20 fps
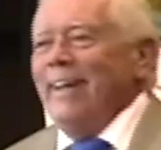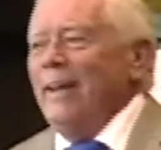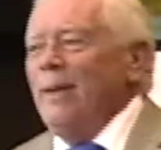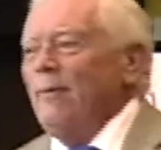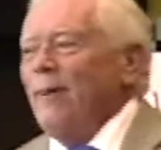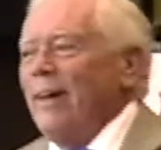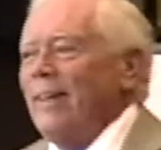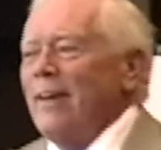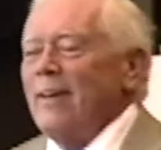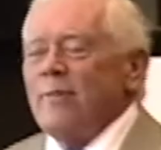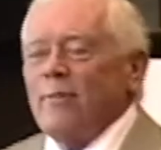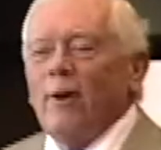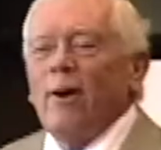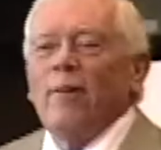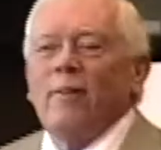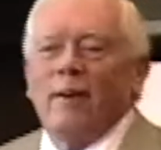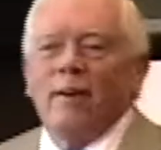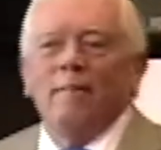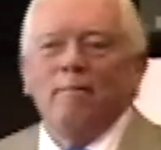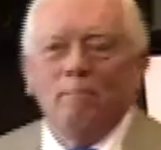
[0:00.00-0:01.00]
anyway, they
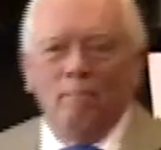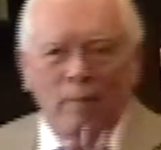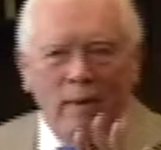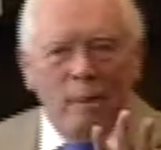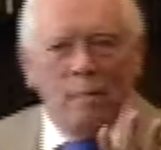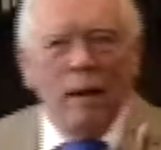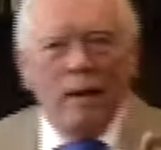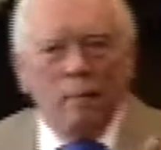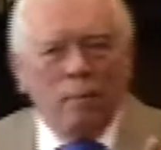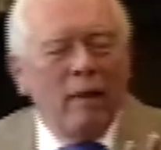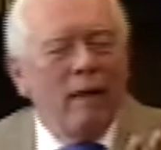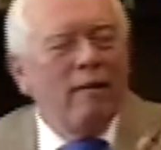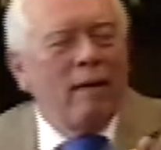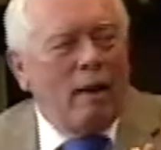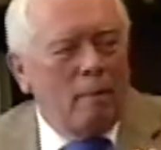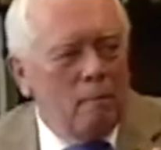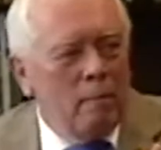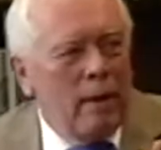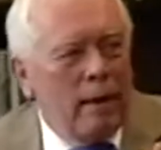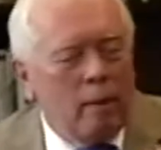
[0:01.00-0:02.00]
start they they make they
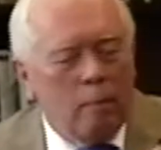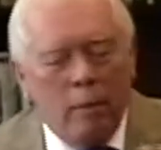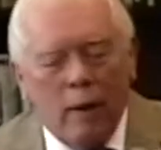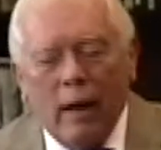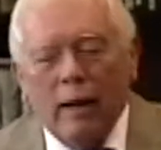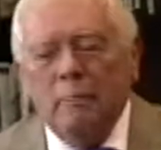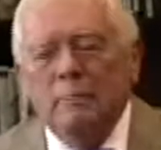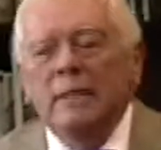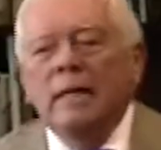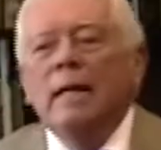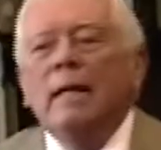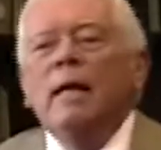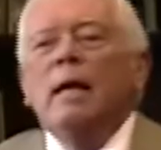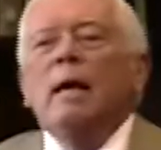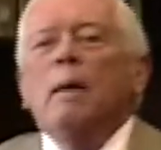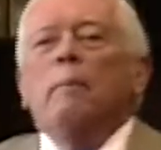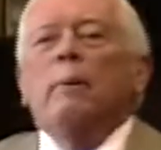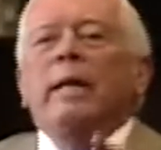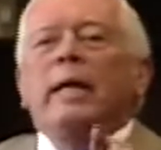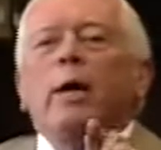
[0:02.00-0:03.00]
got metal pipes.
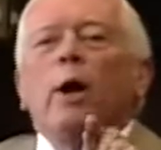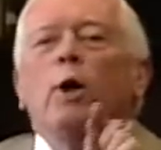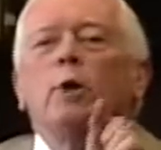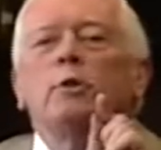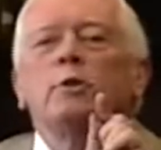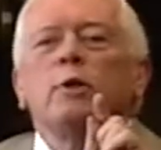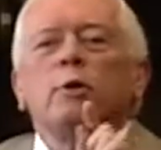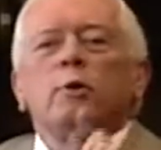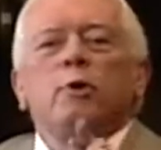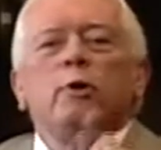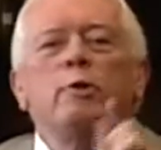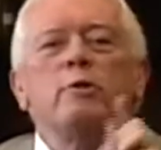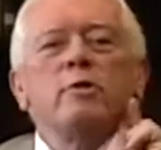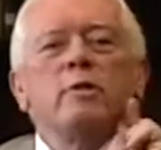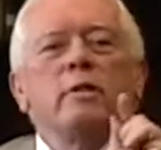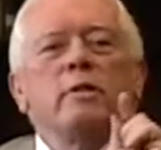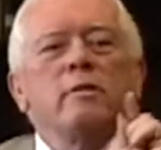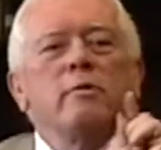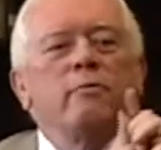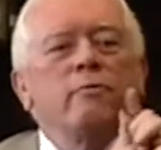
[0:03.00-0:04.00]
But he also used
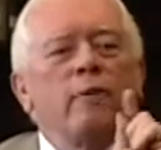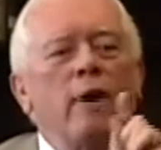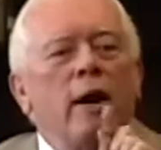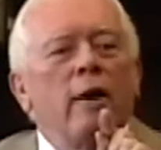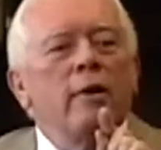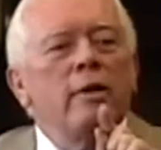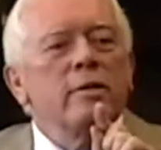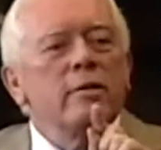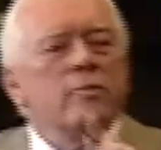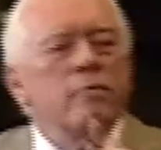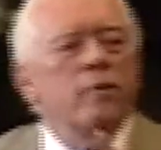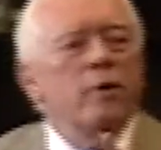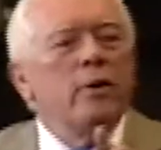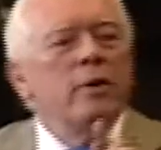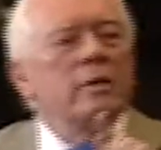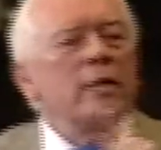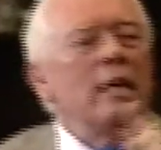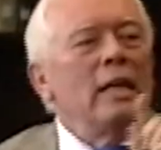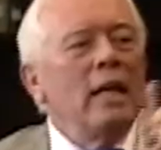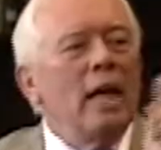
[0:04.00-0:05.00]
it to fire his
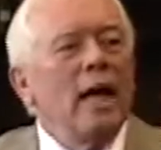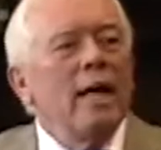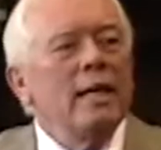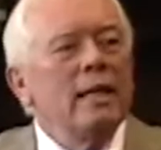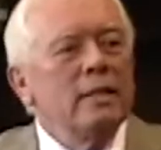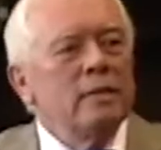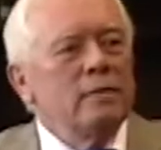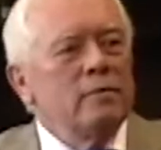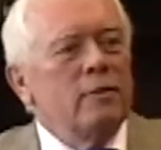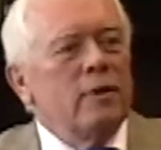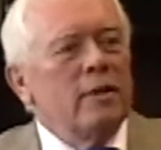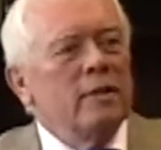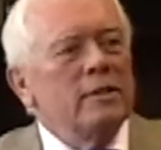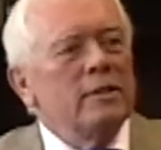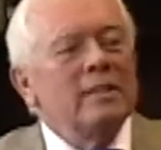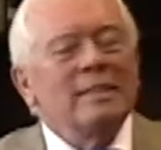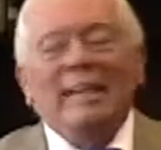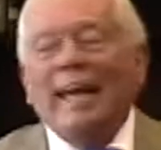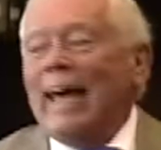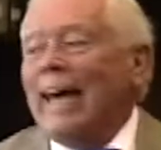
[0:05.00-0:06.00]
furnace to light his
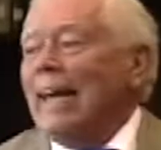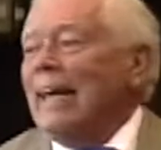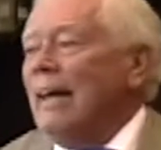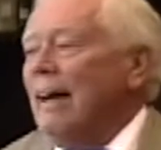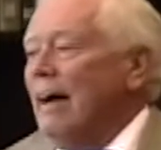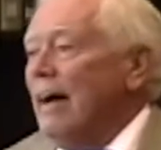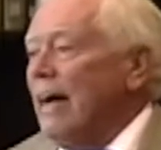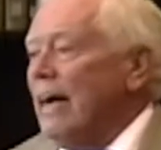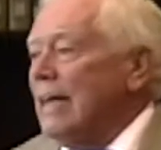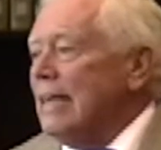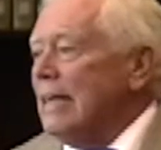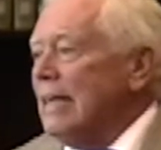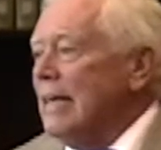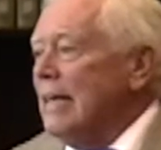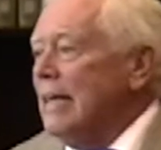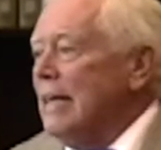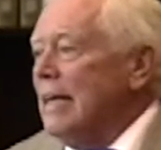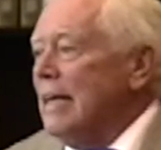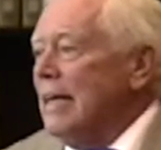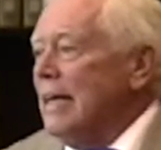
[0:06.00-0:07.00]
furnaces at night.
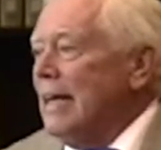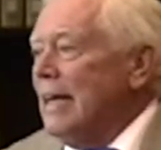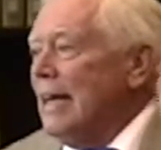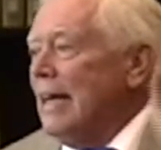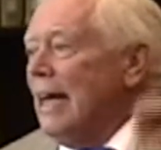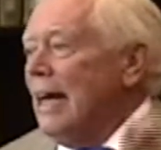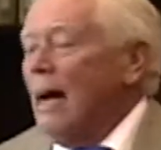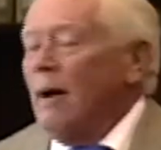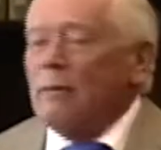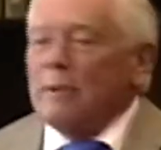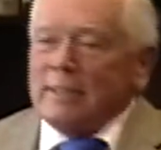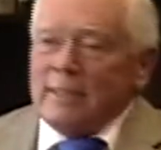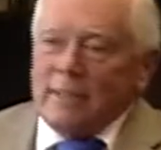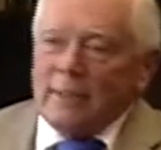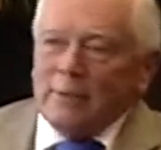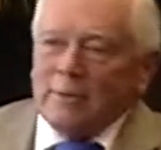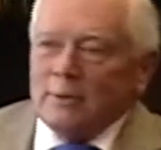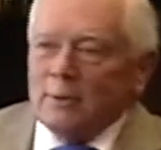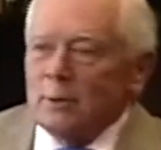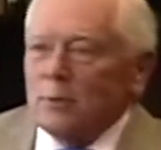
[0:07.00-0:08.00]
And I always
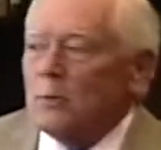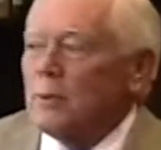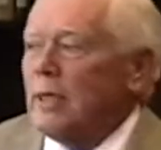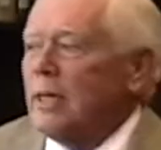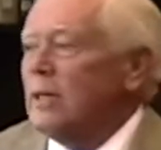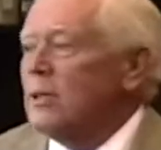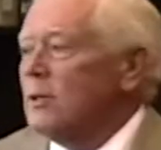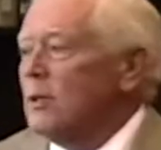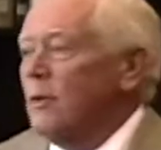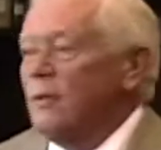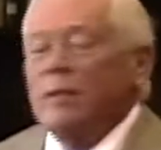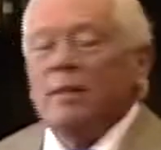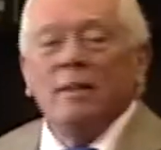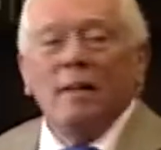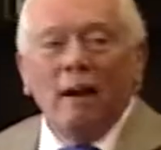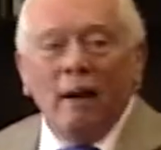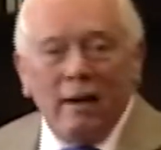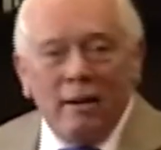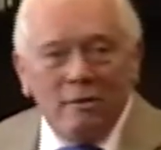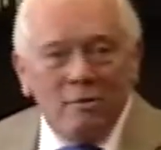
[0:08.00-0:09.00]
tell school kids, so the
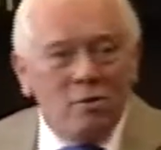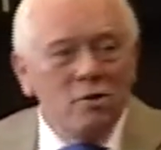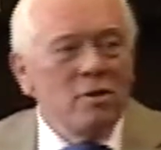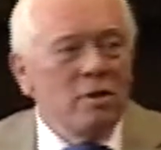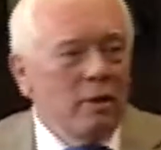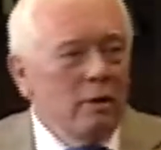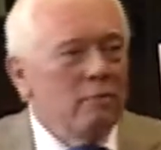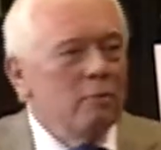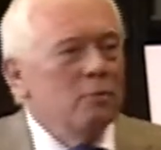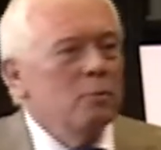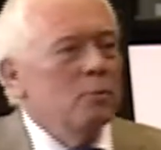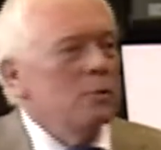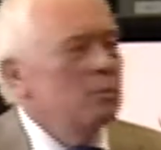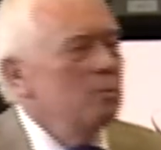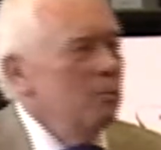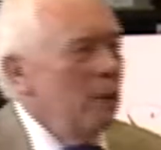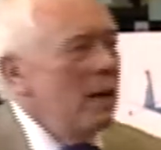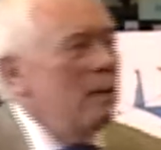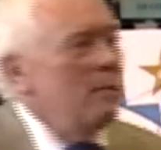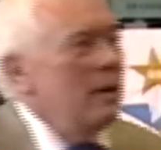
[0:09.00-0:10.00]
night shift was
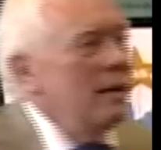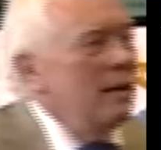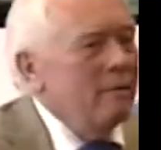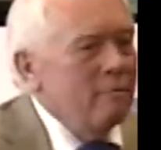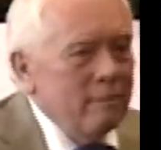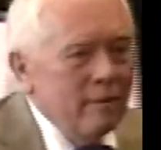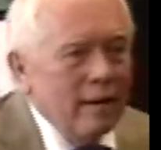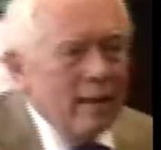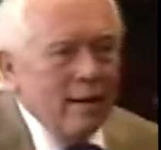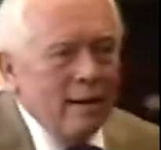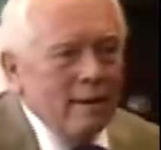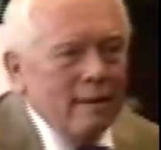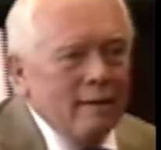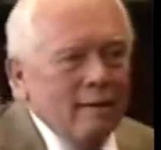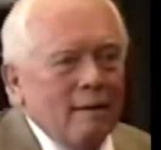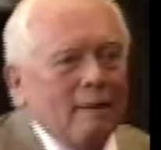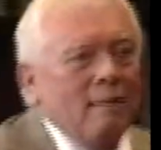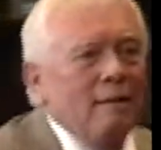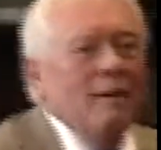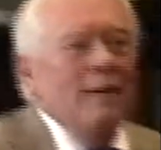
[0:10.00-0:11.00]
maybe invented
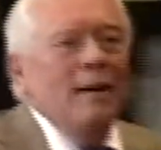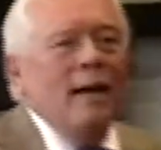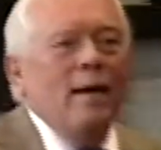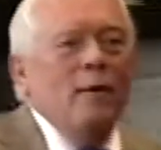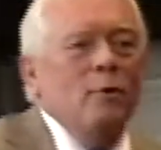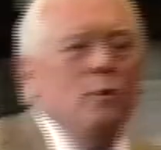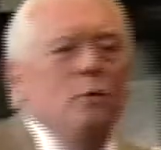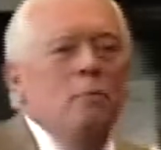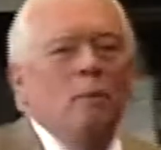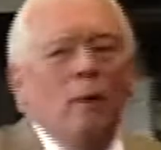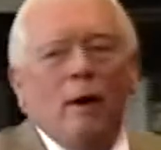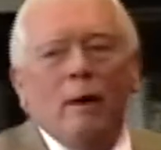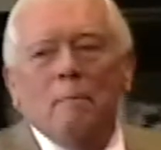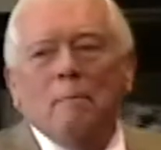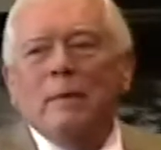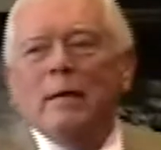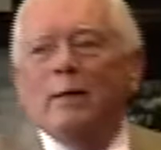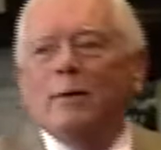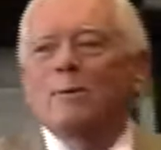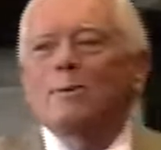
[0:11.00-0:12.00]
at DuPont
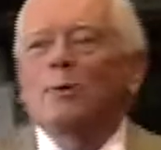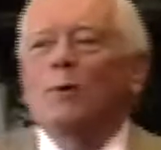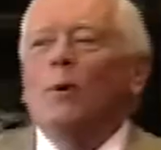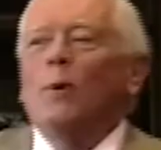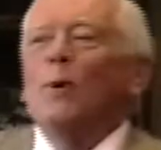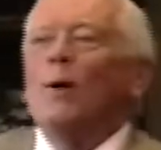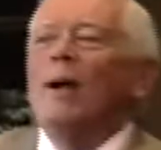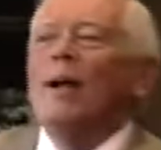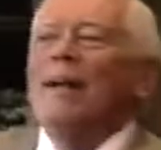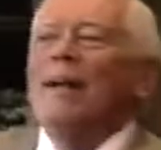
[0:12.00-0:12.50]
Middle School.